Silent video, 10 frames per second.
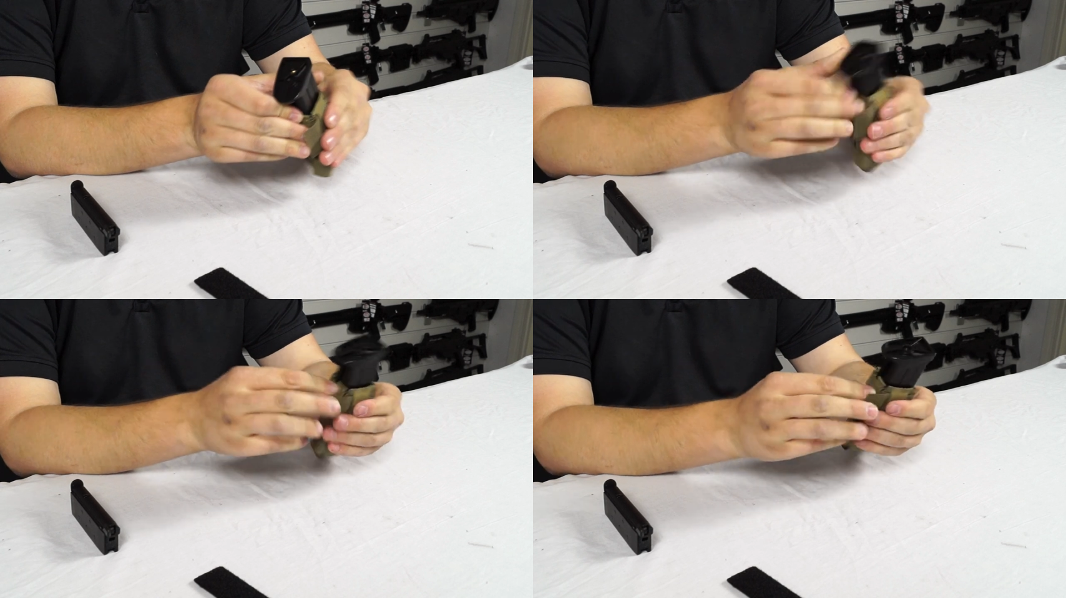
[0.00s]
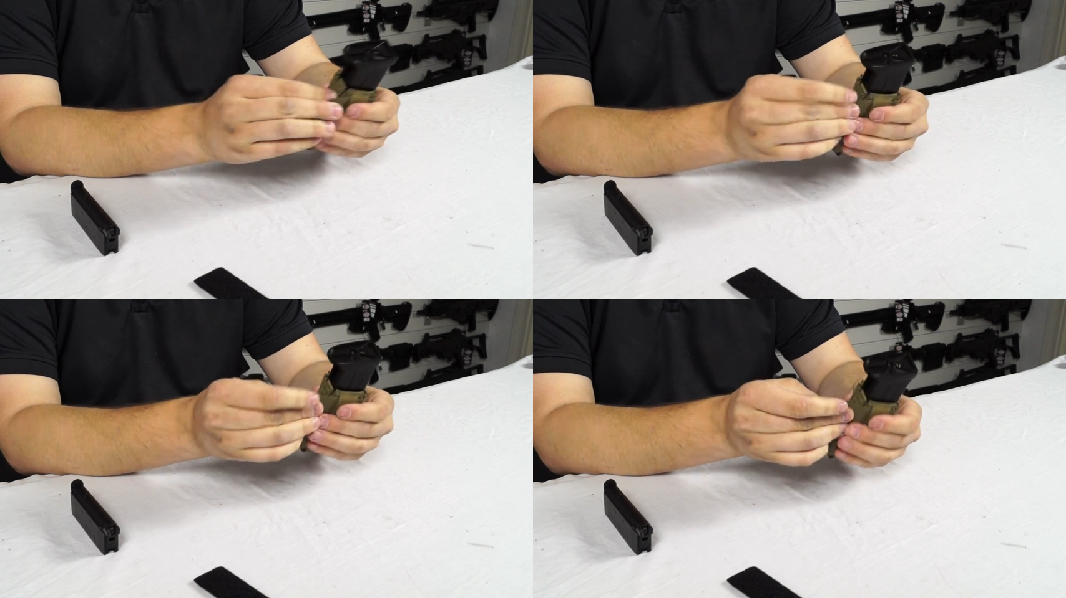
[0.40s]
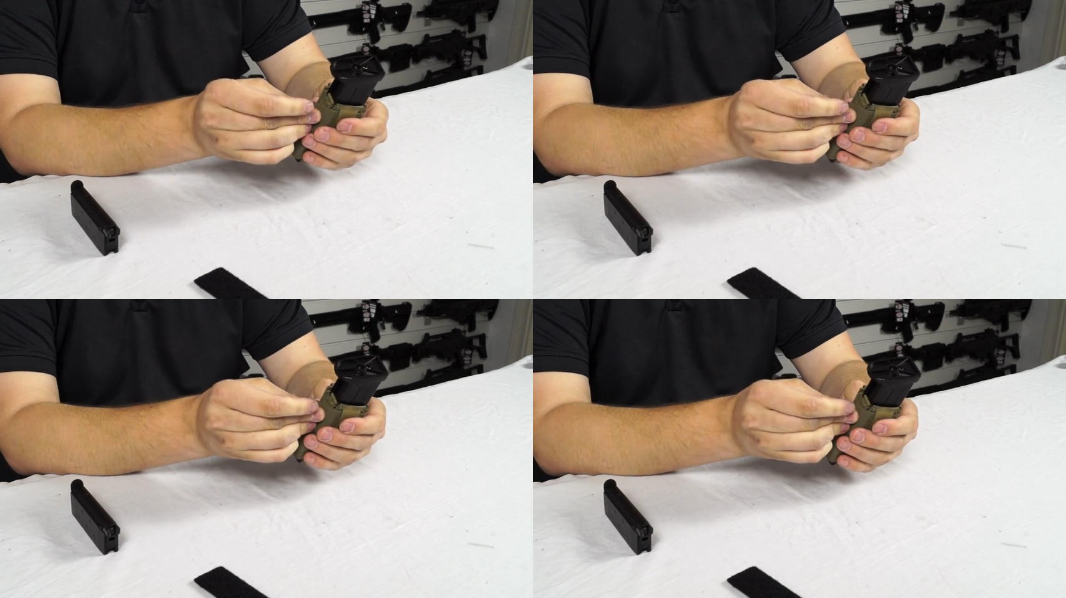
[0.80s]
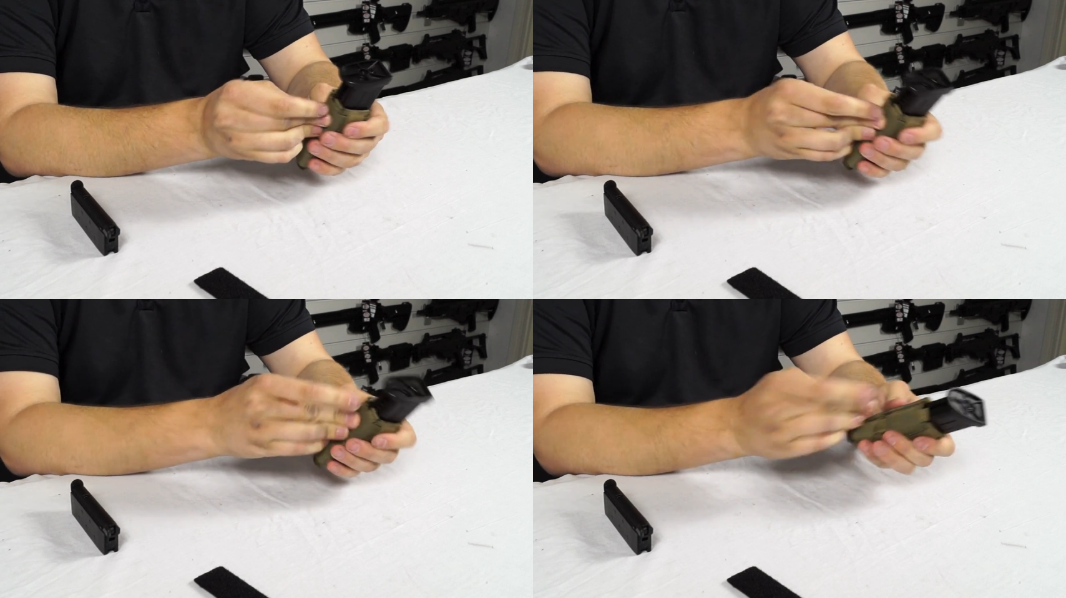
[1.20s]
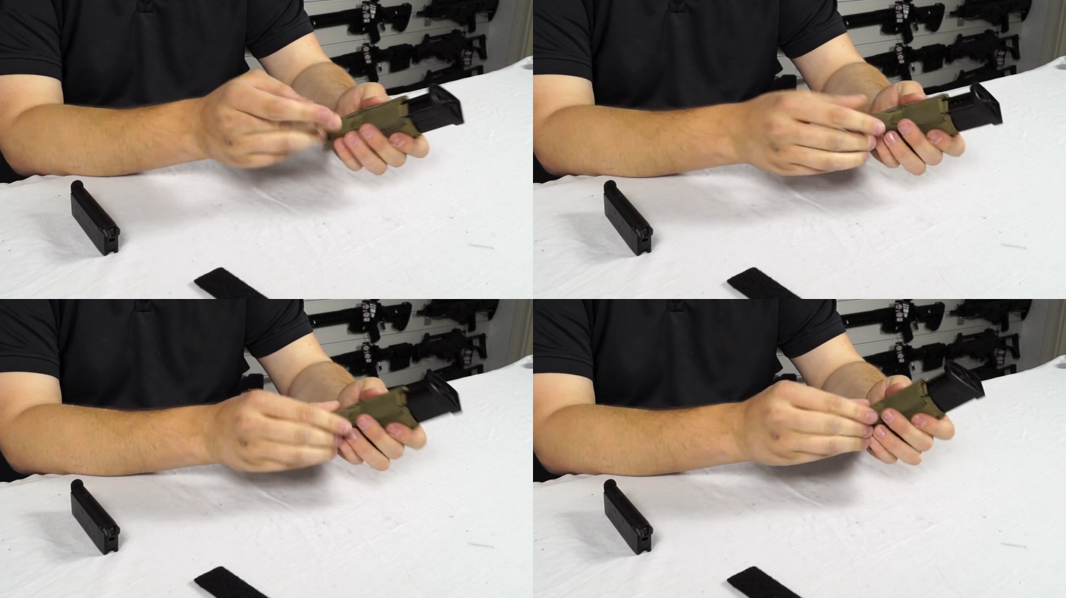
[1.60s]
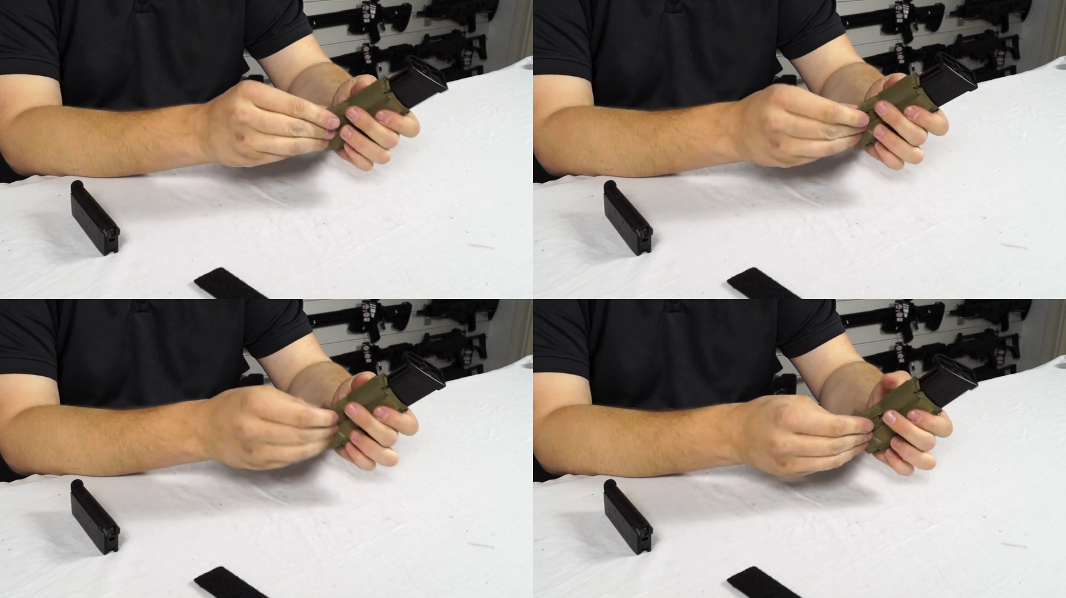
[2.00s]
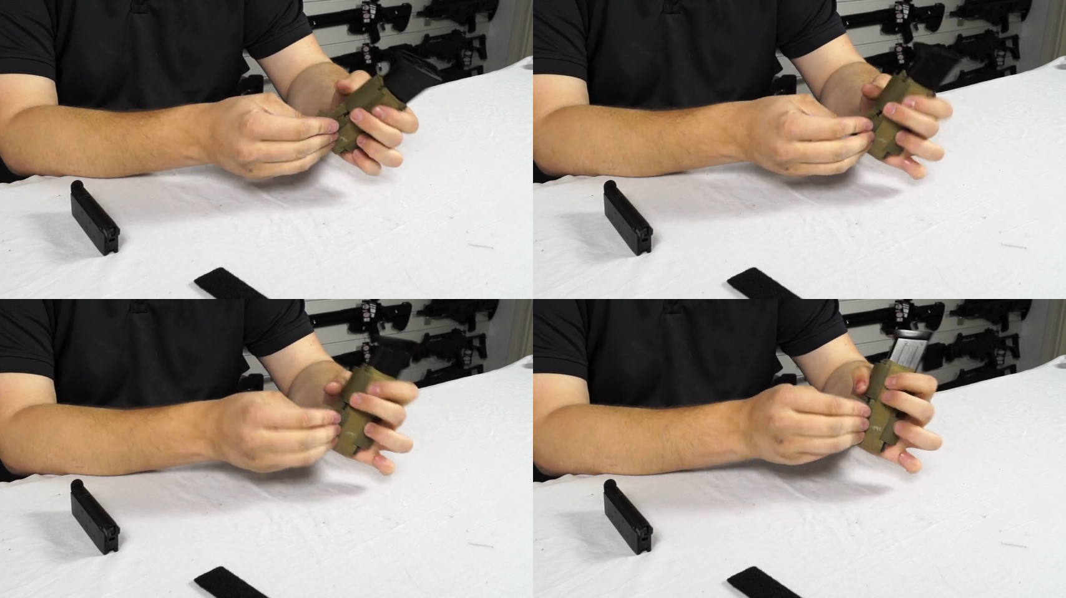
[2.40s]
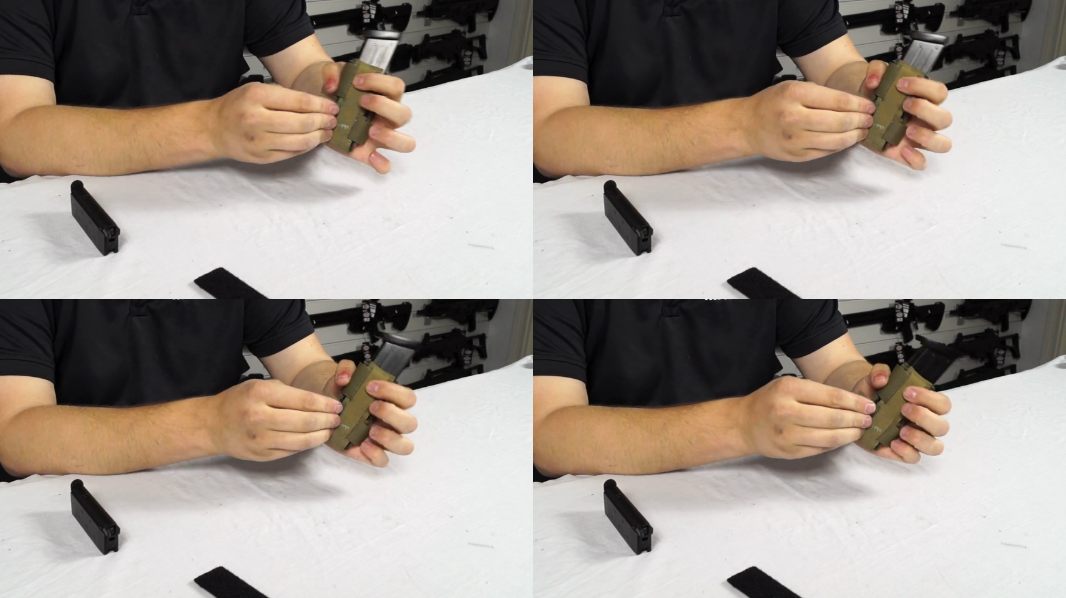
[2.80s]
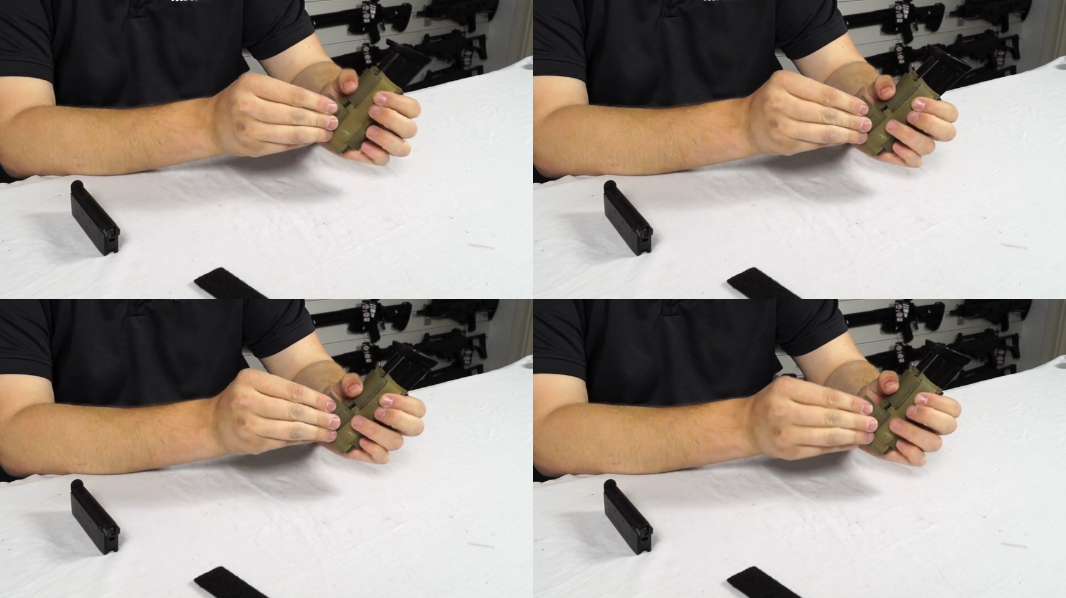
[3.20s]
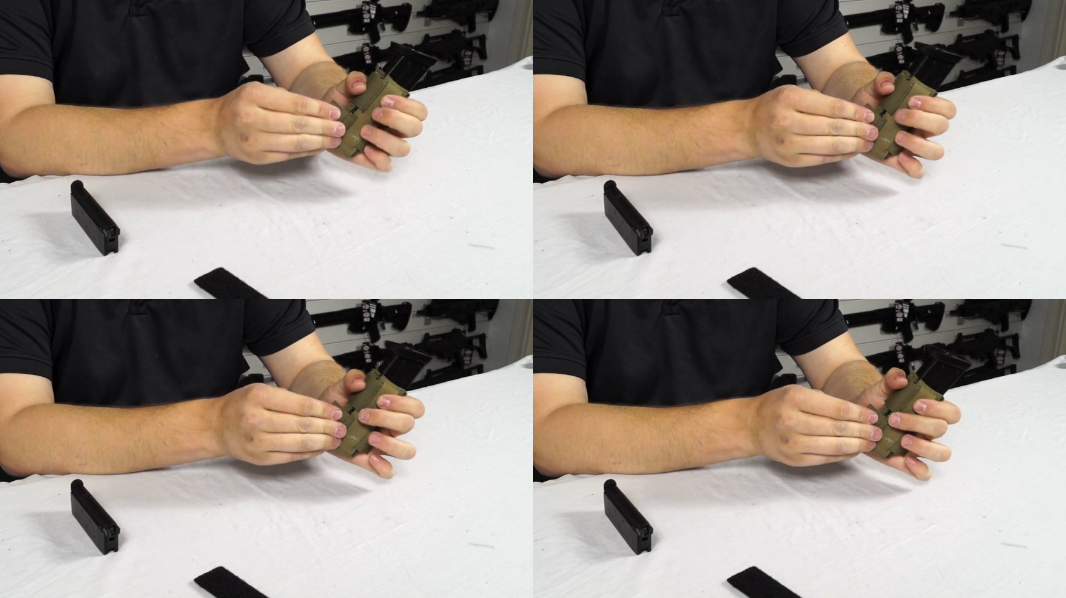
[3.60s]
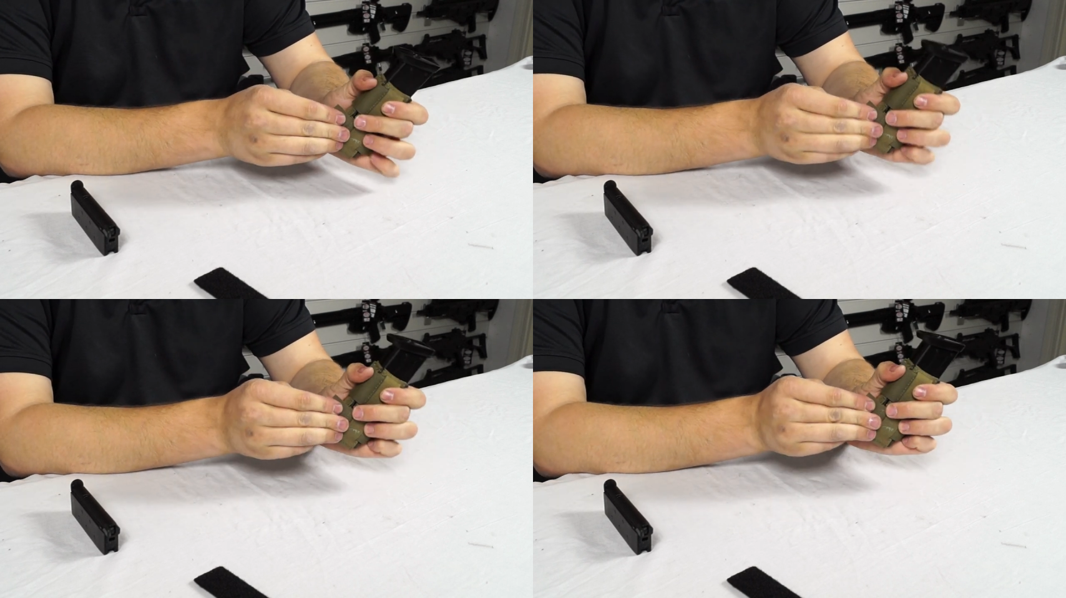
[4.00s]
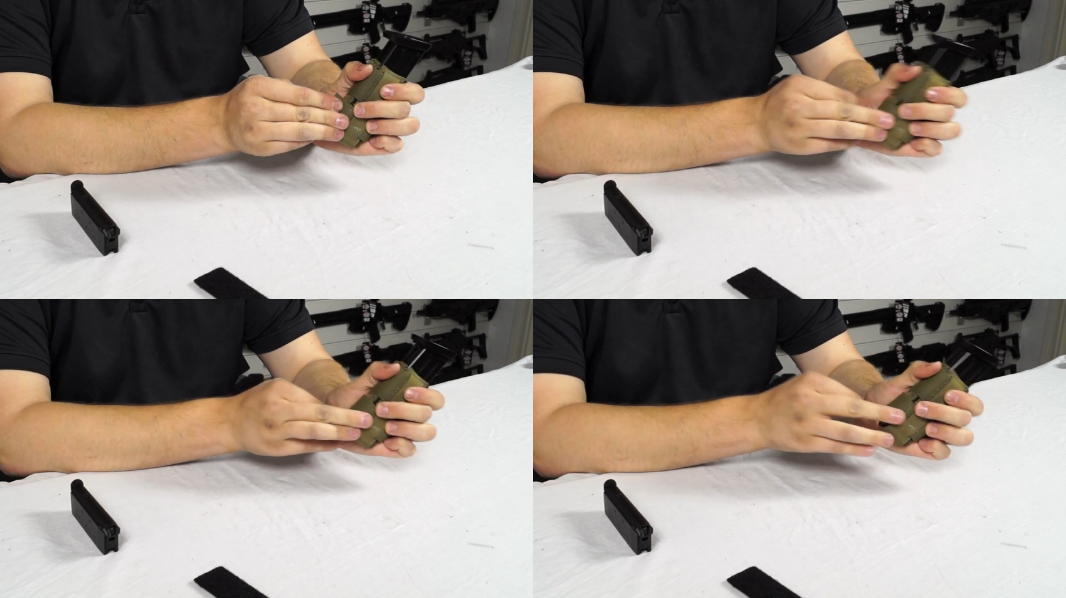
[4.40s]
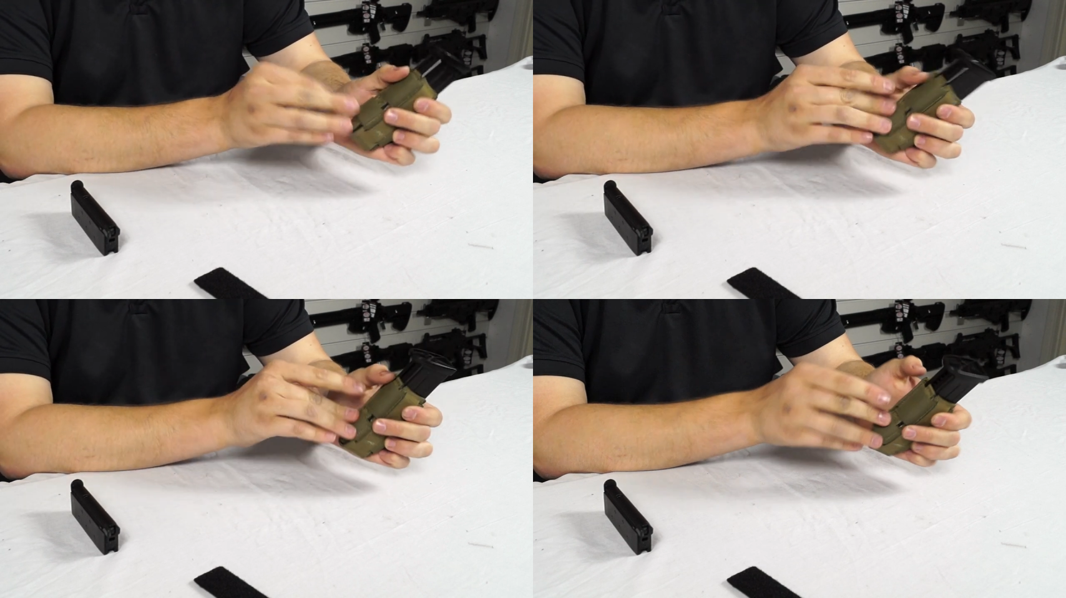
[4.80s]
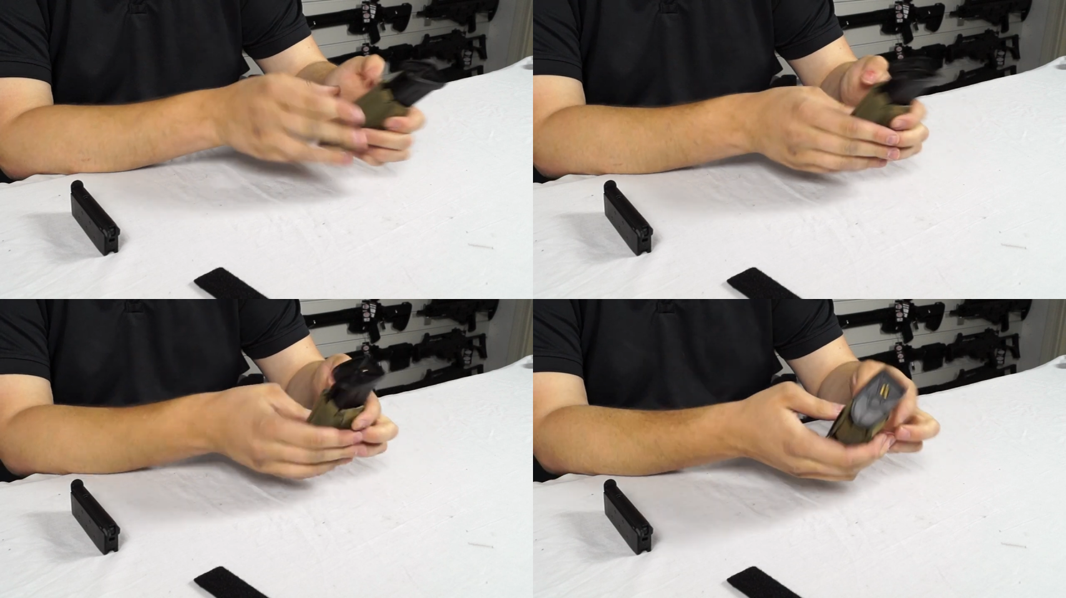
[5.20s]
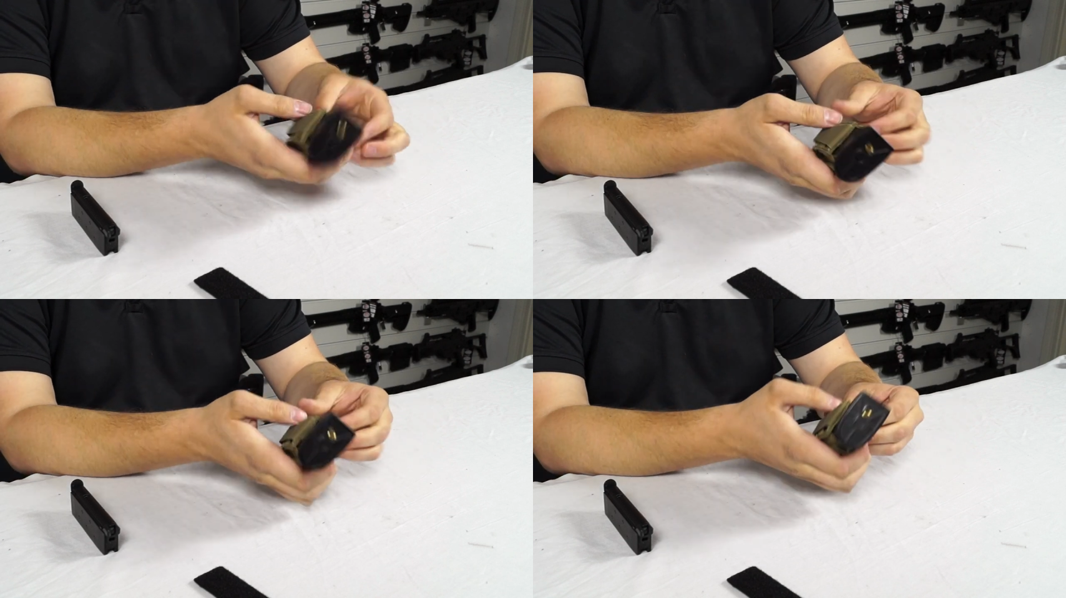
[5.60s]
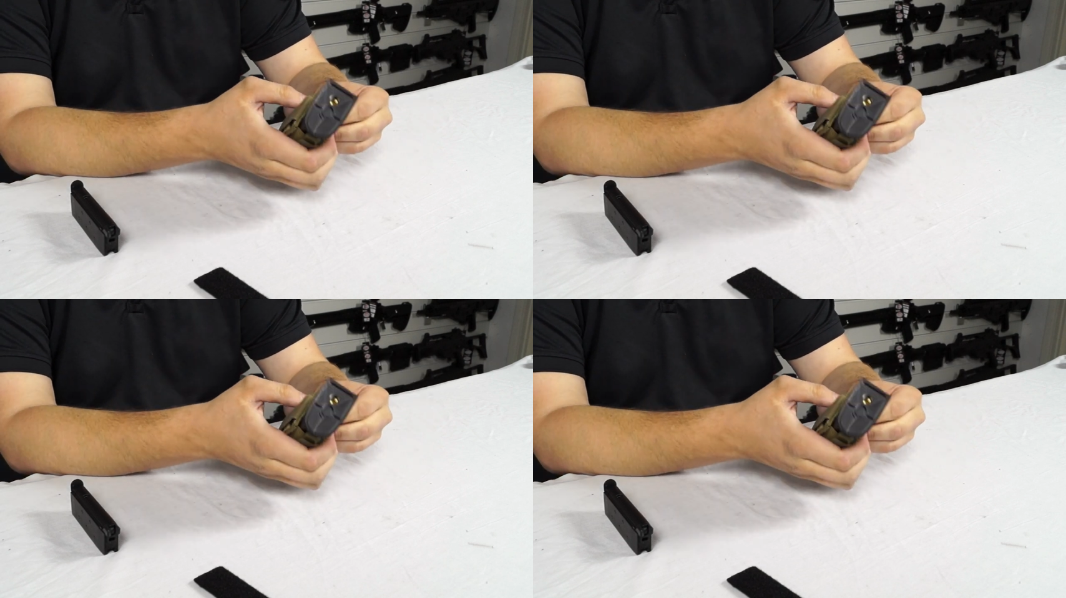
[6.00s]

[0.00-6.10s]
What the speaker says: Nobody's mouth can be seen.